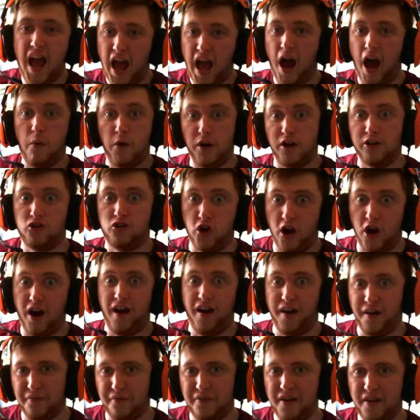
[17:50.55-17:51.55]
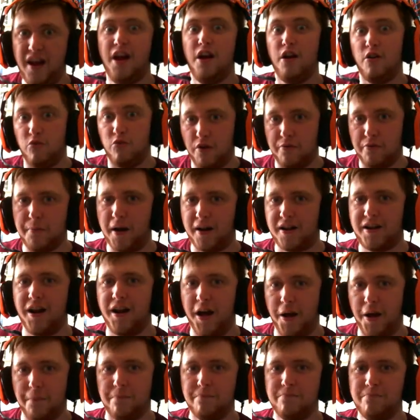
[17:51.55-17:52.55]
I want to drive with my
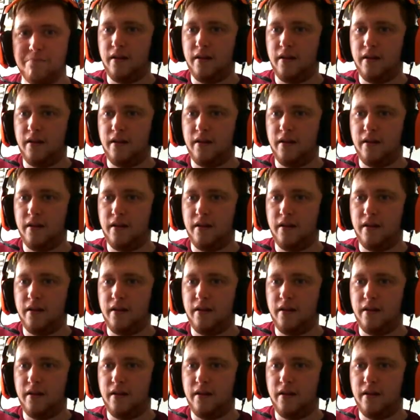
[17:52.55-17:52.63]
club.